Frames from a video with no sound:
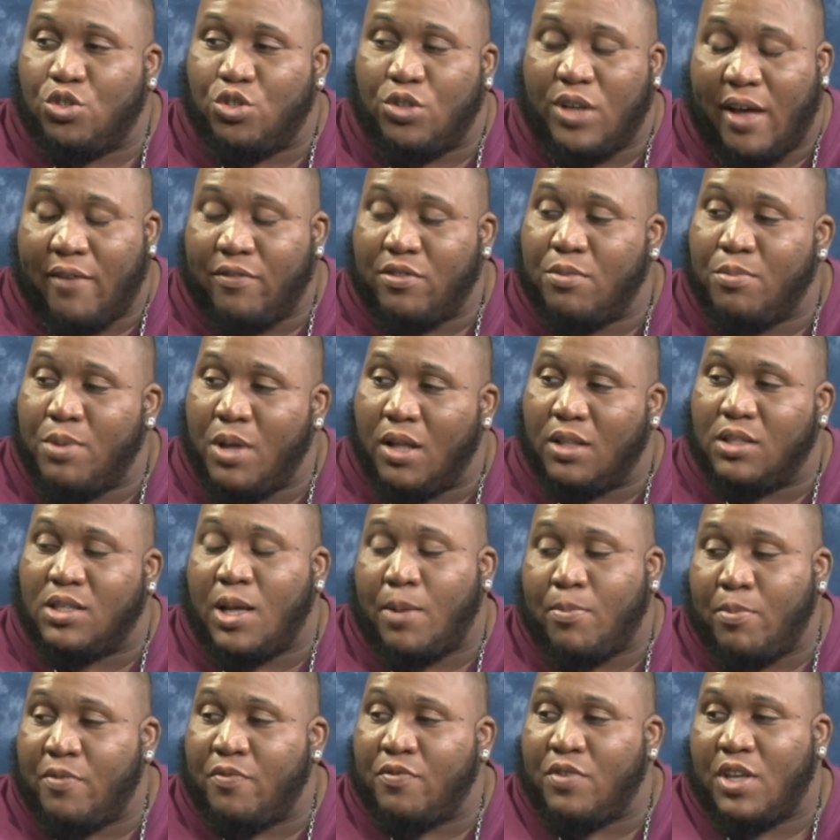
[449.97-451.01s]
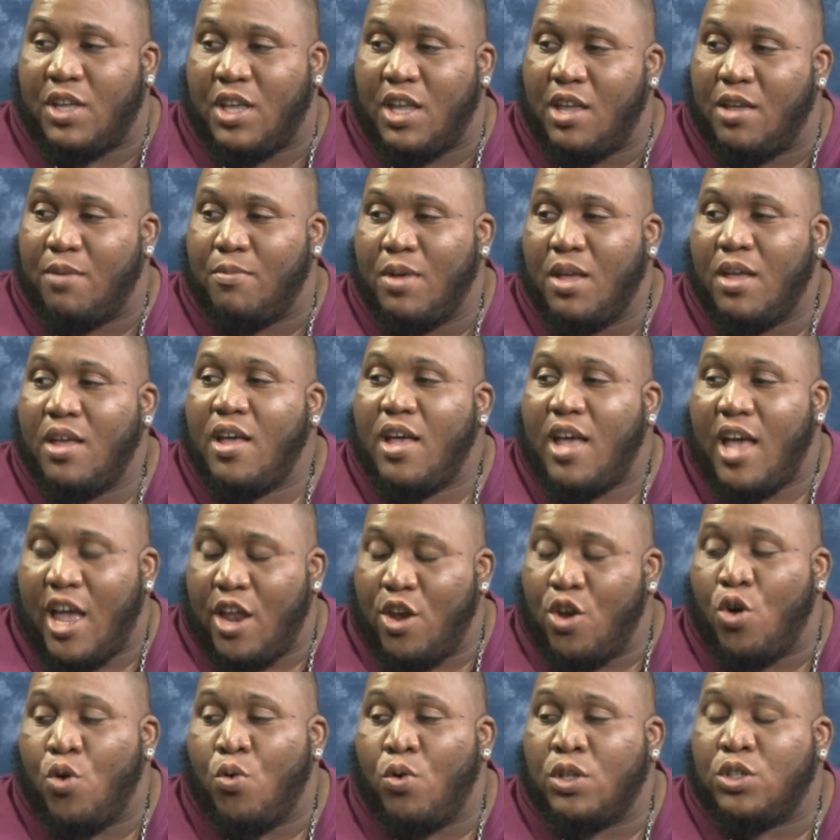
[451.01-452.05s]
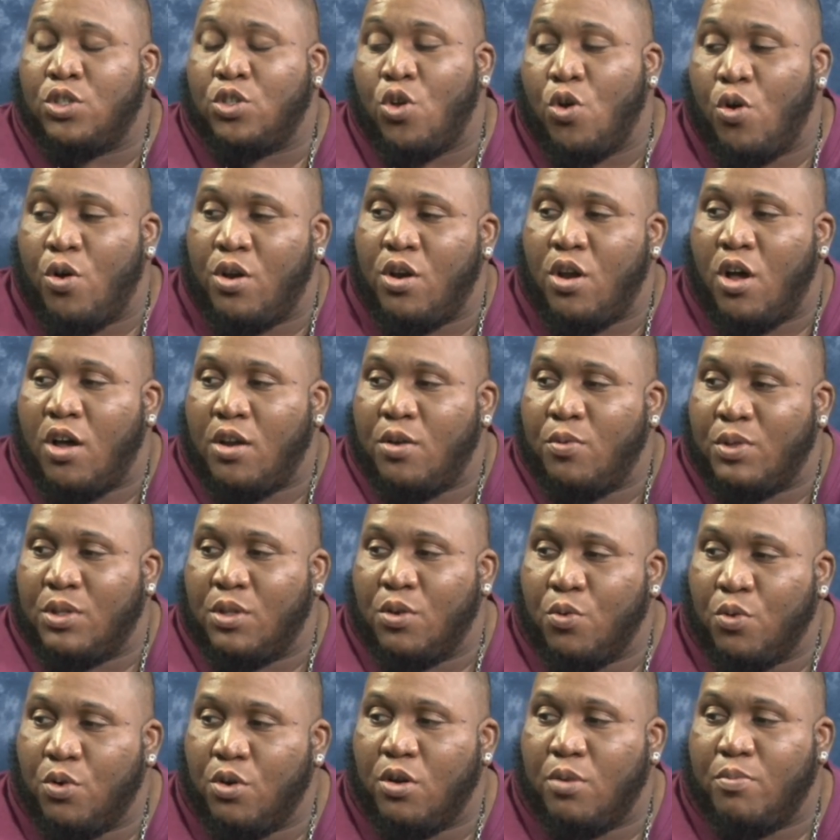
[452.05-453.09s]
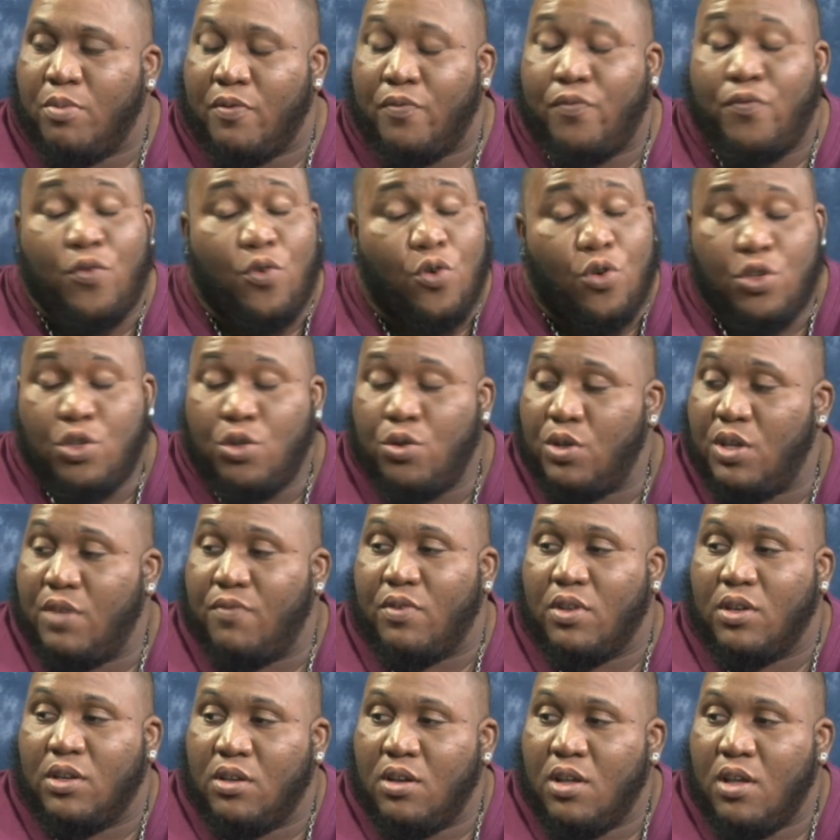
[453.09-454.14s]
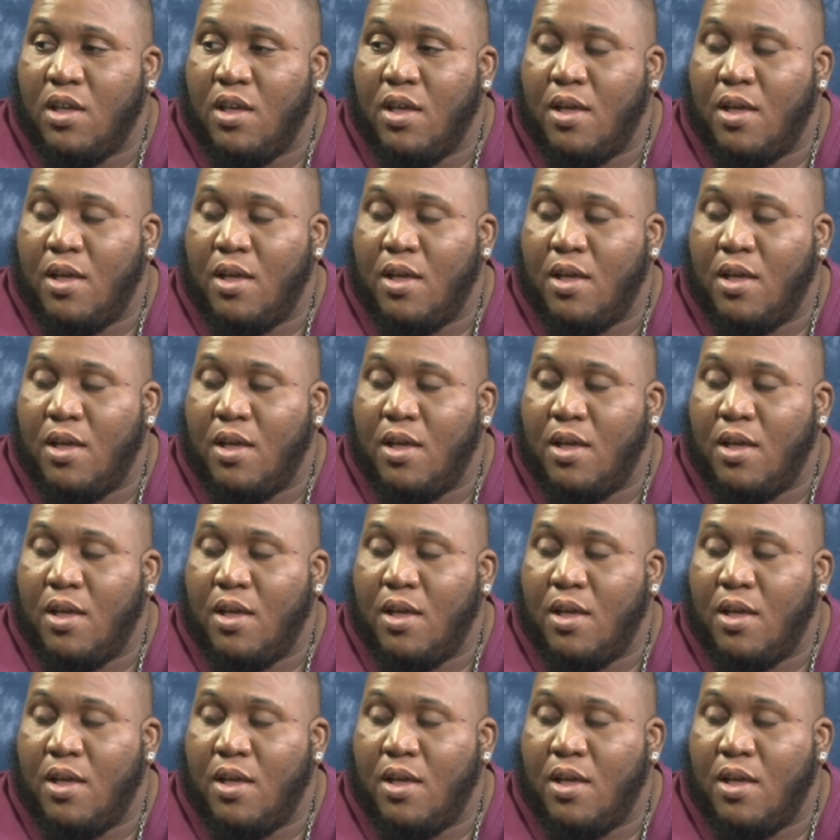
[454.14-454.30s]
You have to be on top of the game and know what's going on with the world before you even